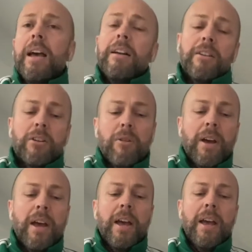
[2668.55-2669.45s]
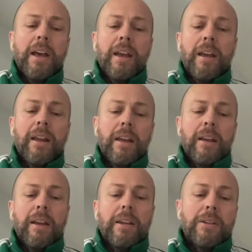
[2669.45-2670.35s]
and great
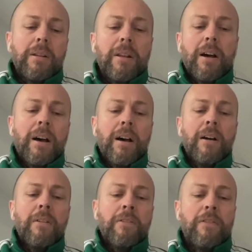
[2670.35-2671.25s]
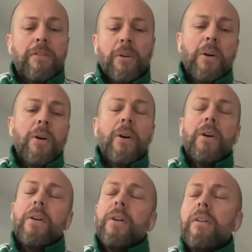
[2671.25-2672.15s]
is your love
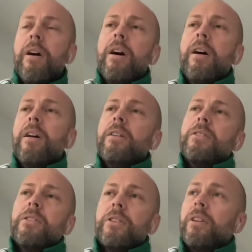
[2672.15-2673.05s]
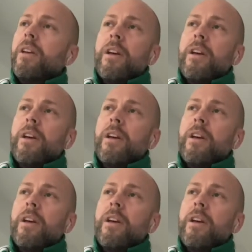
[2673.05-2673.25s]
for us.